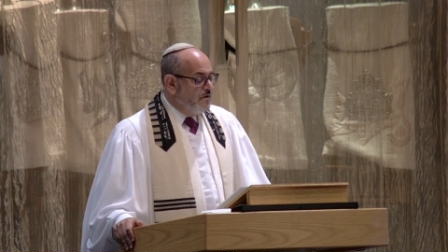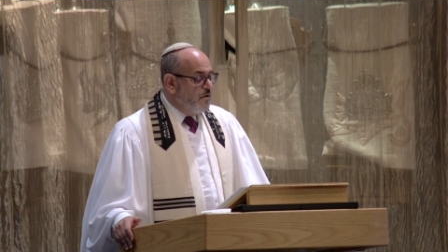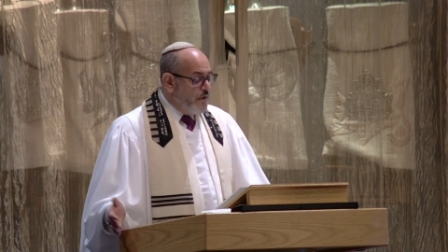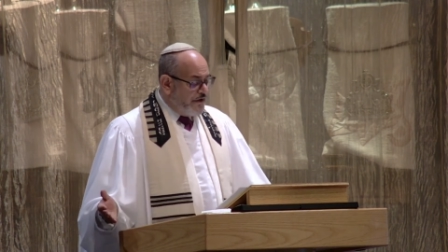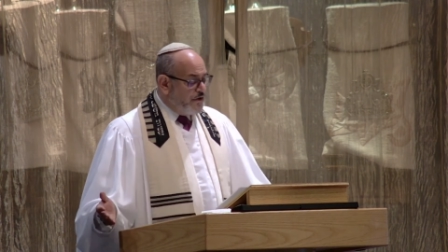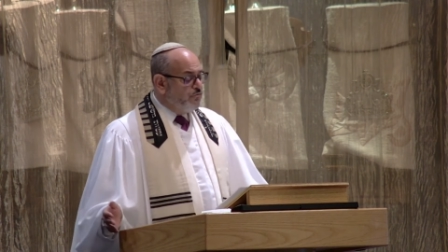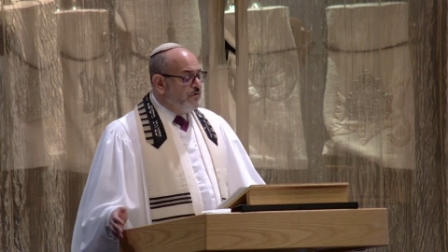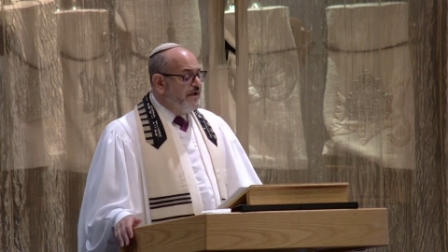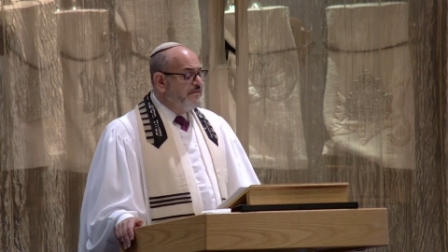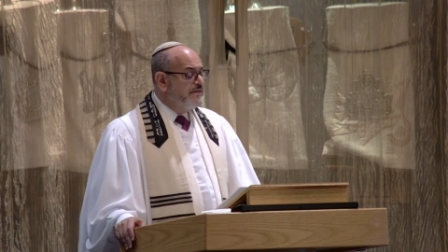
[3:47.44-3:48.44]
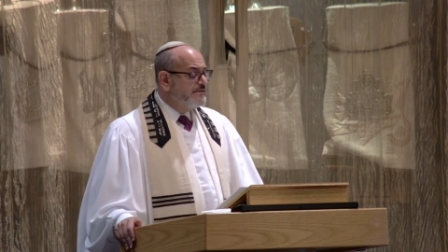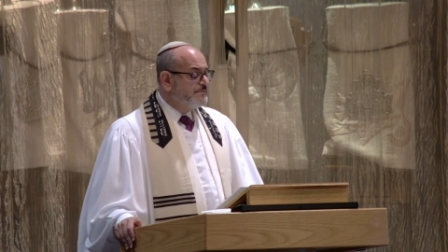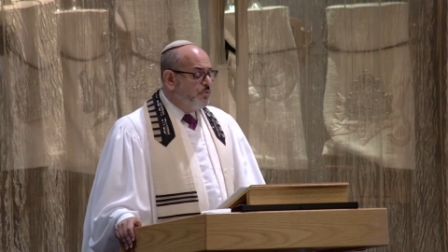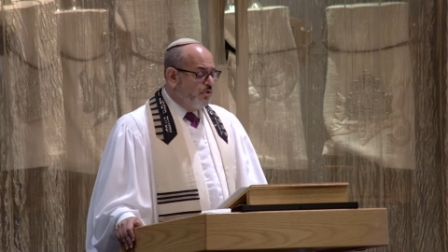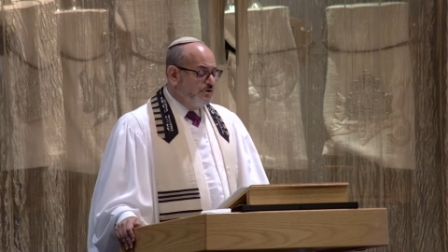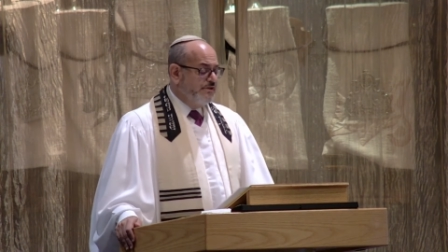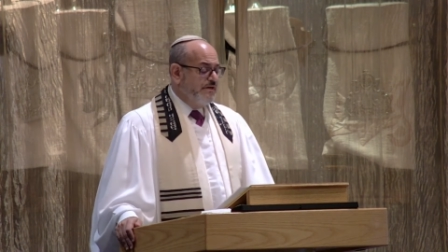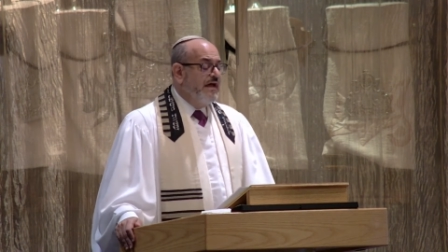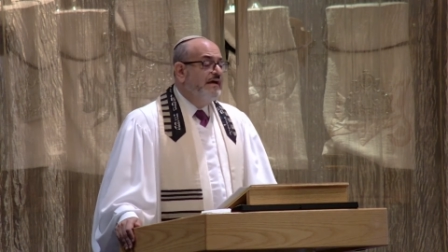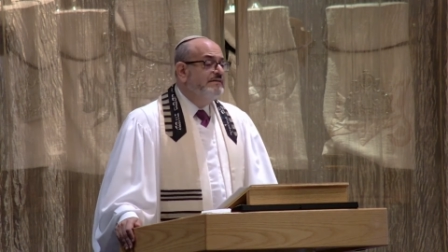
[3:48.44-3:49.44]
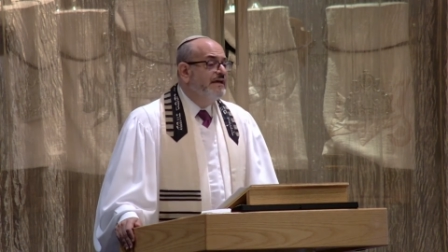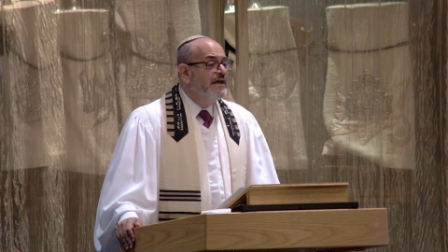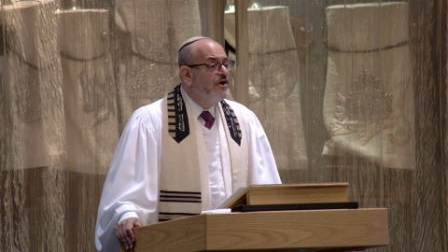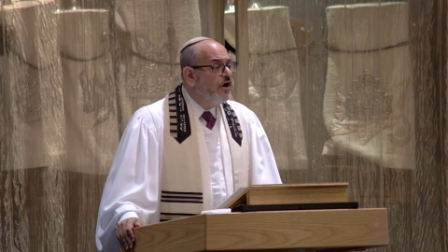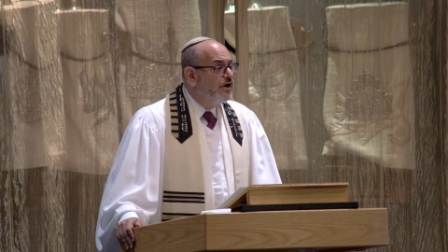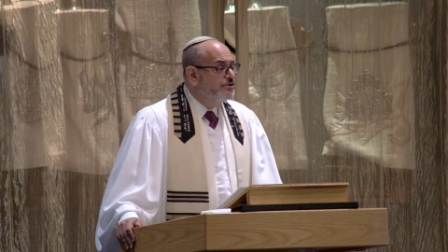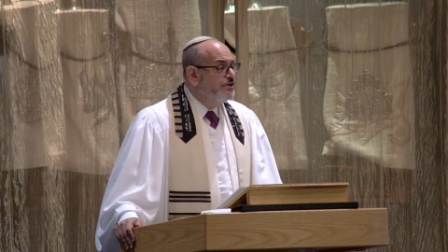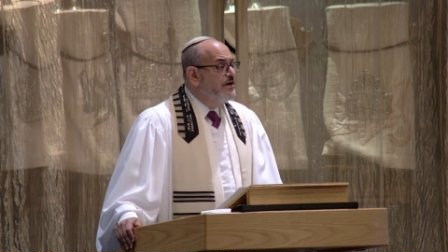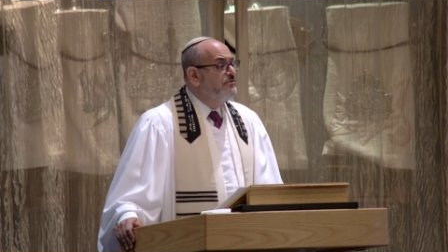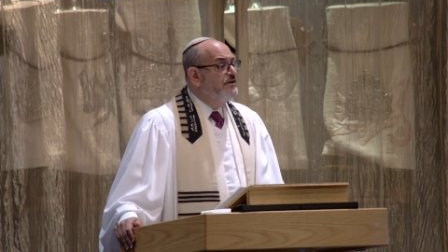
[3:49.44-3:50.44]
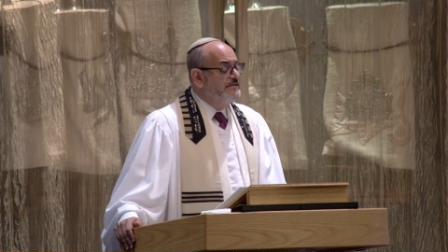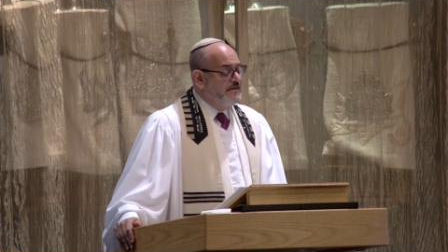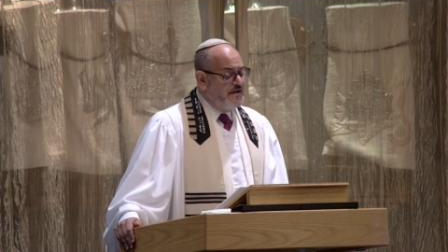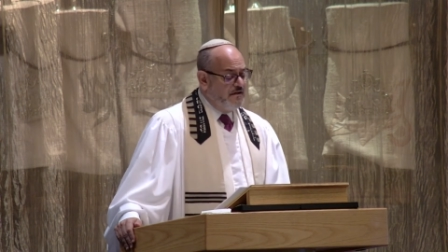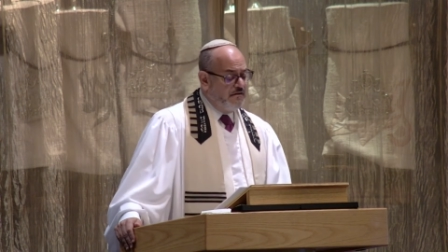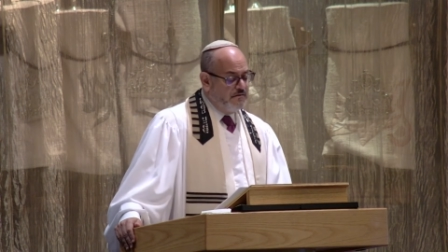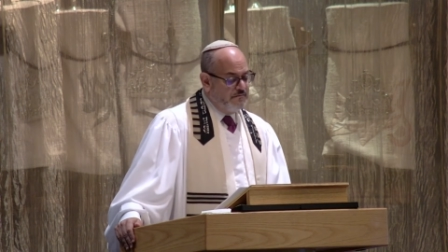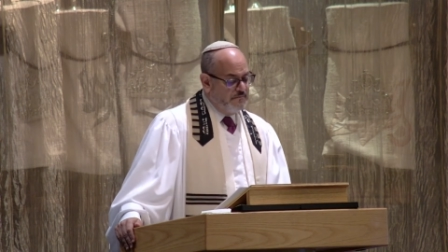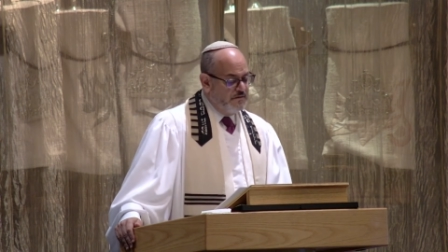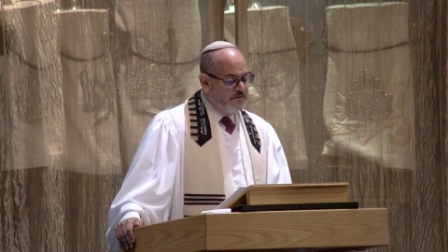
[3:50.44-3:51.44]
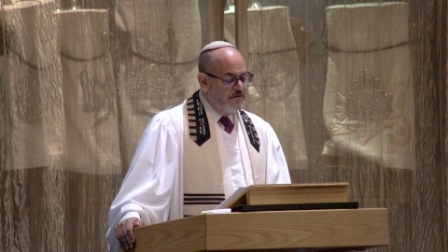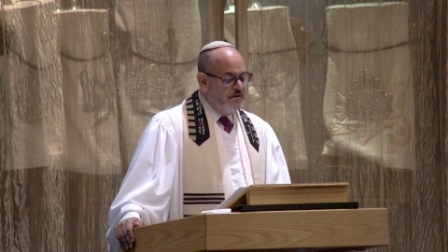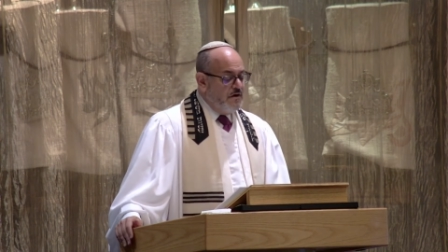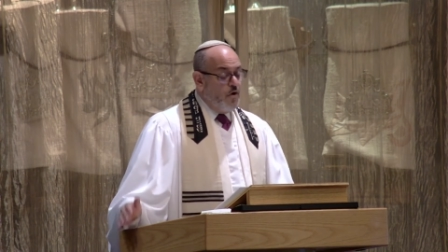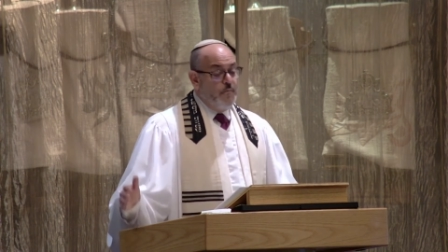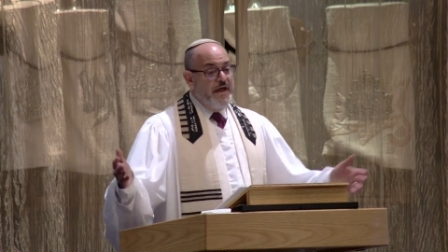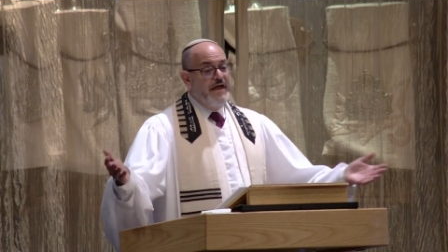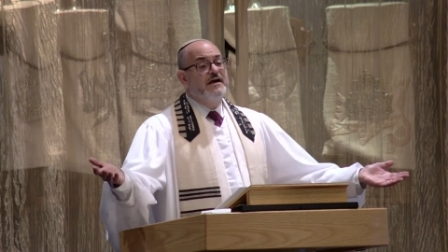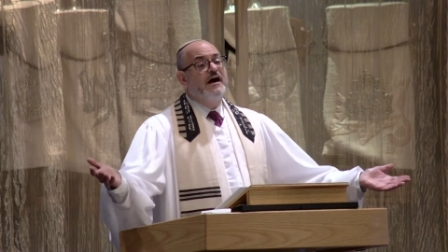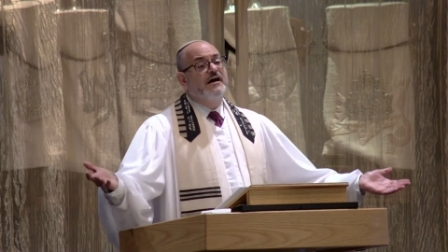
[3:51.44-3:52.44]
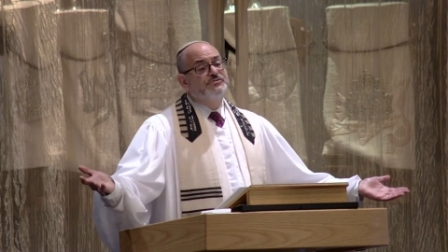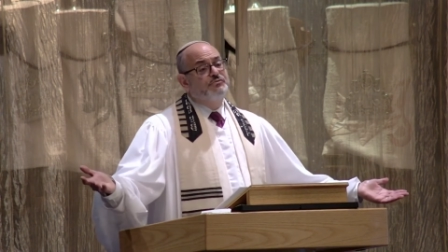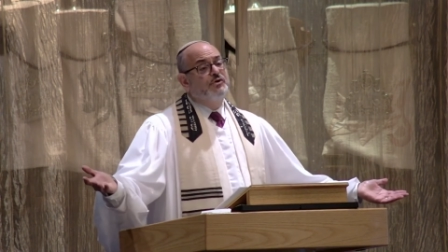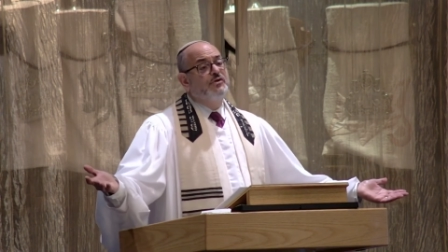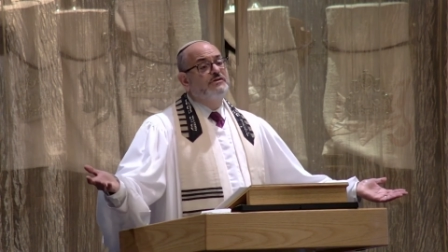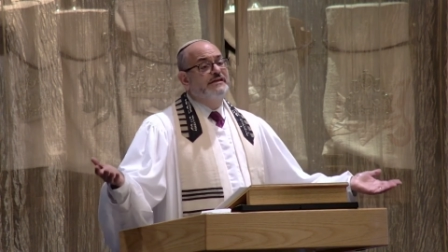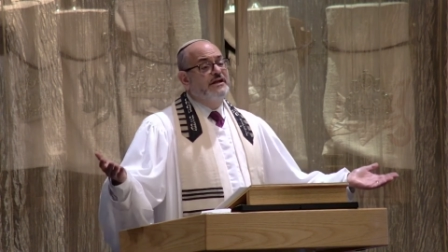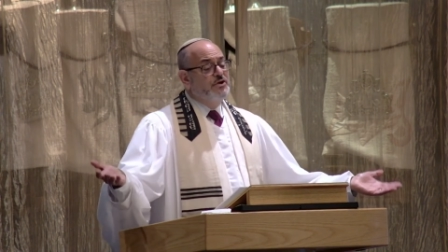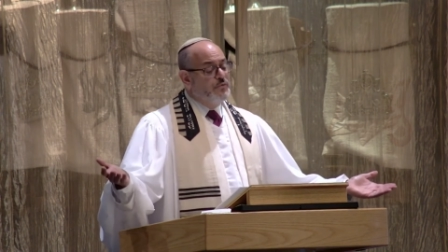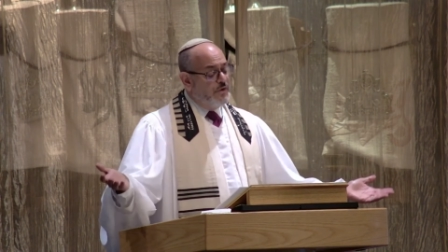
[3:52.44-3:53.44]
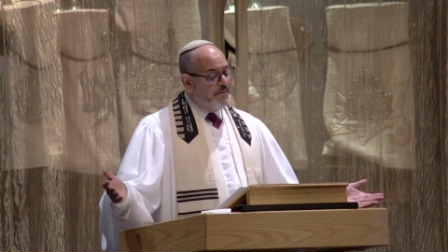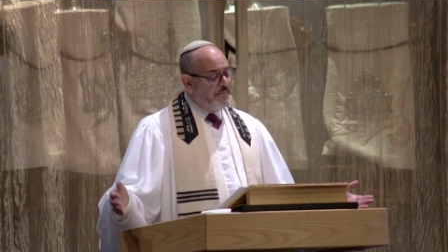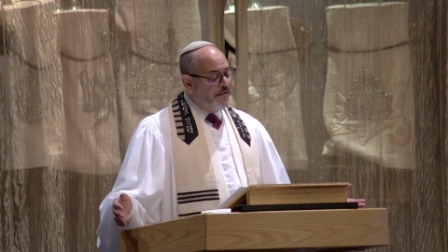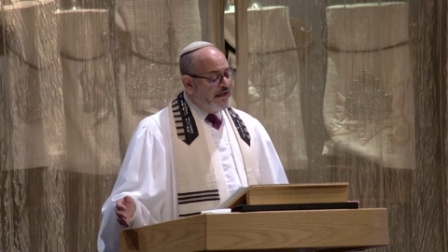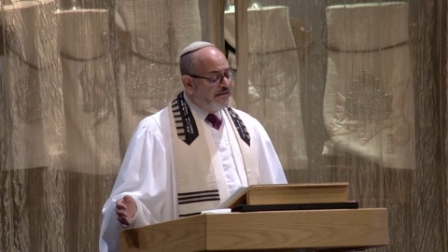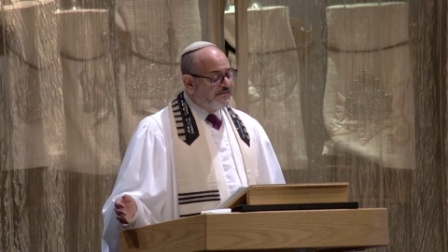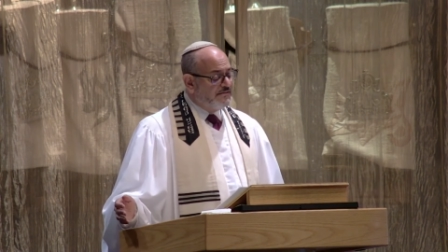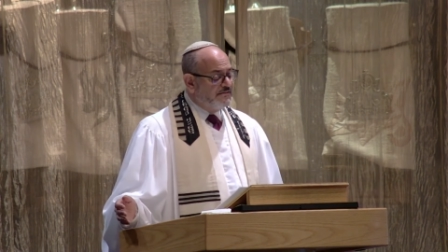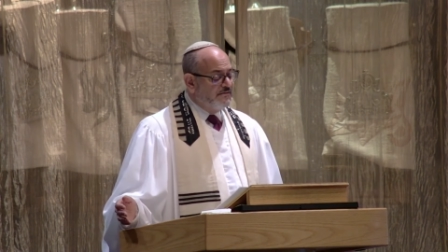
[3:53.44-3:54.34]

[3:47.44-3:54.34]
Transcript: We can read this portion as a cautionary tale. Obey God's rules, and you will be blessed.